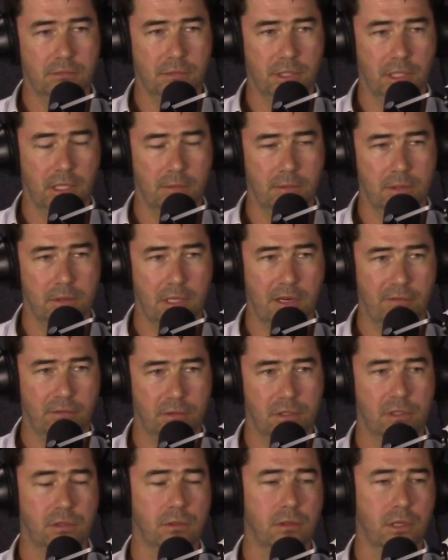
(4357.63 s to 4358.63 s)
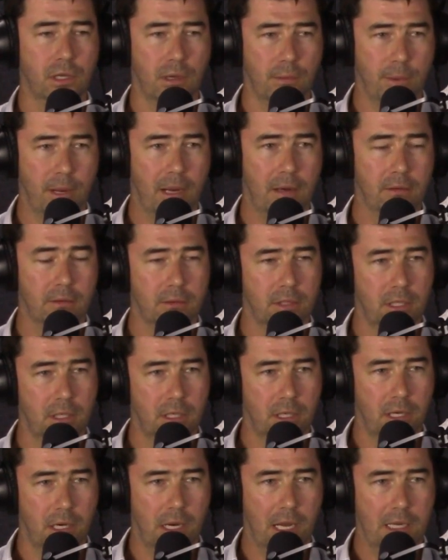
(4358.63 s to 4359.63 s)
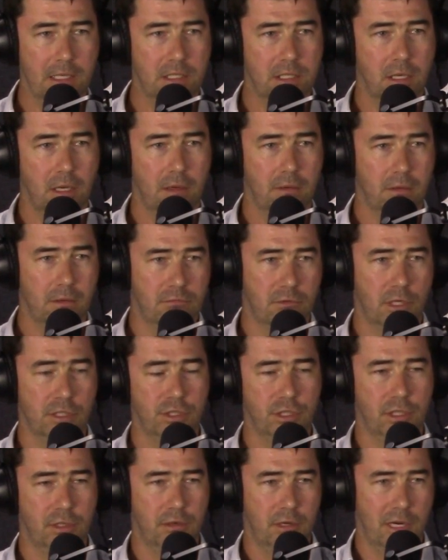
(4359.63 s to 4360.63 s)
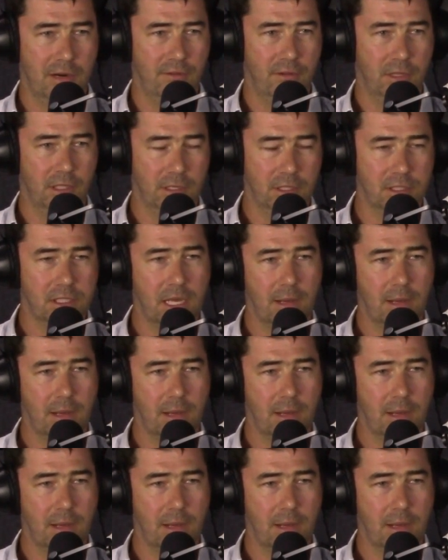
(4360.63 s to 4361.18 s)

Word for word: You know, everyone's talking about NATO and Russia and everything that's